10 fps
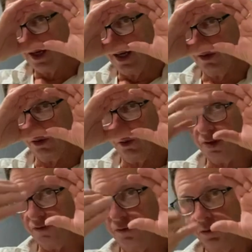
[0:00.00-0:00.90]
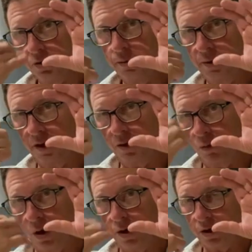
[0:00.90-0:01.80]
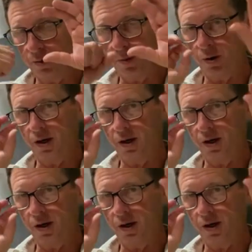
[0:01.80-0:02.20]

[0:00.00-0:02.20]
and through which food could be and water could be put